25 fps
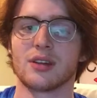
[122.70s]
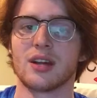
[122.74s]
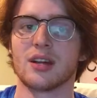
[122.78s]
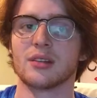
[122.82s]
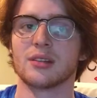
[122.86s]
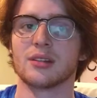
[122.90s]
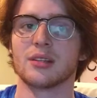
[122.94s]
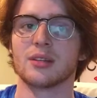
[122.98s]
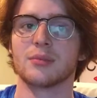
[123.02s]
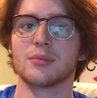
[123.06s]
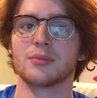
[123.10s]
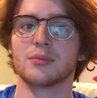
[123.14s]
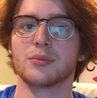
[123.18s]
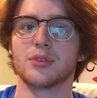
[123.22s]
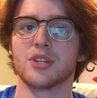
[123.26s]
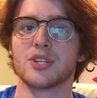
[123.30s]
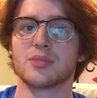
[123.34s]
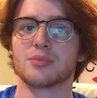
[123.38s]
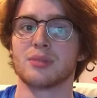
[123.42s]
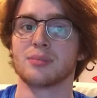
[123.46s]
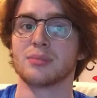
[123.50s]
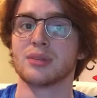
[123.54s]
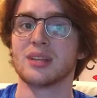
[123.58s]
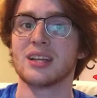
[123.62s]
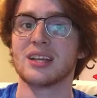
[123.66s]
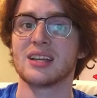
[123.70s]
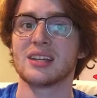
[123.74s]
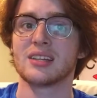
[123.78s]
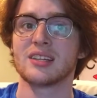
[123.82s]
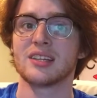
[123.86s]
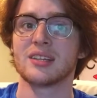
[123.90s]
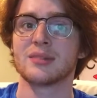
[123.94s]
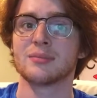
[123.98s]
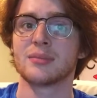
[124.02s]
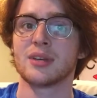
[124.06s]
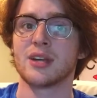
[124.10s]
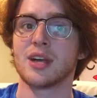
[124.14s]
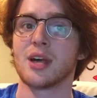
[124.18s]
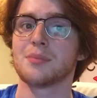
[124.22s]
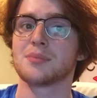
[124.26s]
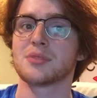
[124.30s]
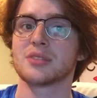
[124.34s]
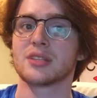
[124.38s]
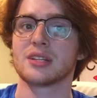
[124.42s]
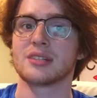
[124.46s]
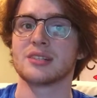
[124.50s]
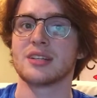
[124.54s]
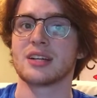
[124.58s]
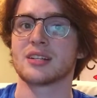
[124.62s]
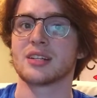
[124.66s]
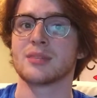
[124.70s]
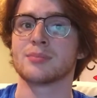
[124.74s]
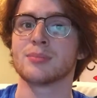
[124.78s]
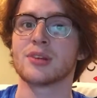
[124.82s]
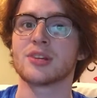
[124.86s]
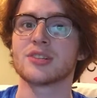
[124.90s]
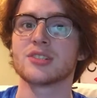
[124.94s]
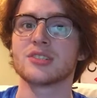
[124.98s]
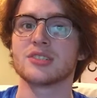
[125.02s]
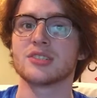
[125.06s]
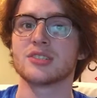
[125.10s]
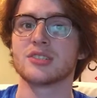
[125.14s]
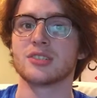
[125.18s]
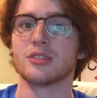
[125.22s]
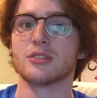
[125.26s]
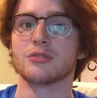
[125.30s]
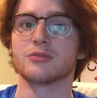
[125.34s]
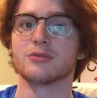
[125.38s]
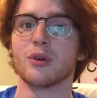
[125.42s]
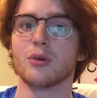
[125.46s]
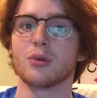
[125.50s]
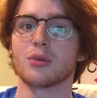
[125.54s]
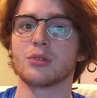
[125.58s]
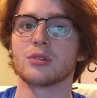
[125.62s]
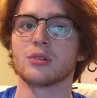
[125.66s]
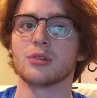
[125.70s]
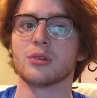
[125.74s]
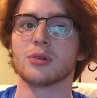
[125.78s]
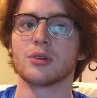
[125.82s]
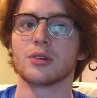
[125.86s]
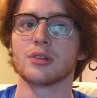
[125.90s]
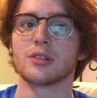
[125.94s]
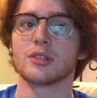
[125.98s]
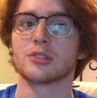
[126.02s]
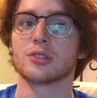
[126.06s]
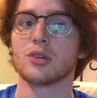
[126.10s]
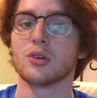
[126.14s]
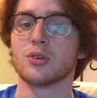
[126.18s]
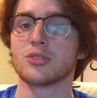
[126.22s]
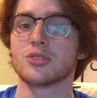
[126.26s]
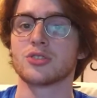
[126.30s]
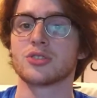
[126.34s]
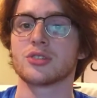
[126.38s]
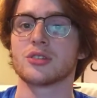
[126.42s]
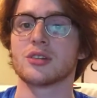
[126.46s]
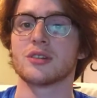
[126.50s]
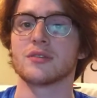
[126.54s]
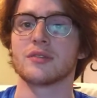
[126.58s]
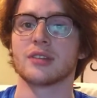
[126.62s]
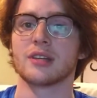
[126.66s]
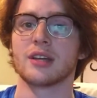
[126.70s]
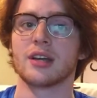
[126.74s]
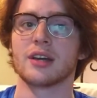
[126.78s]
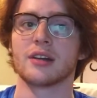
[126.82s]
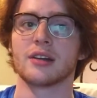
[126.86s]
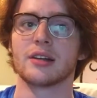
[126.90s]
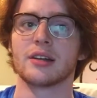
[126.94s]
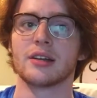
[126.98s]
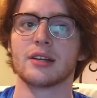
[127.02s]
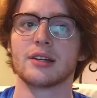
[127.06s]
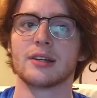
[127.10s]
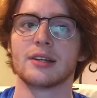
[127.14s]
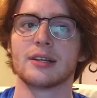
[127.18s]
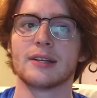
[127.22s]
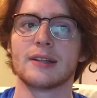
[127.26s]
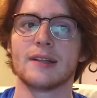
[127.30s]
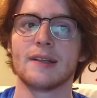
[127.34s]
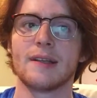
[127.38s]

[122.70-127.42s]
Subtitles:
around them, which by playing them helps connect the person to the folklore and the culture of the area.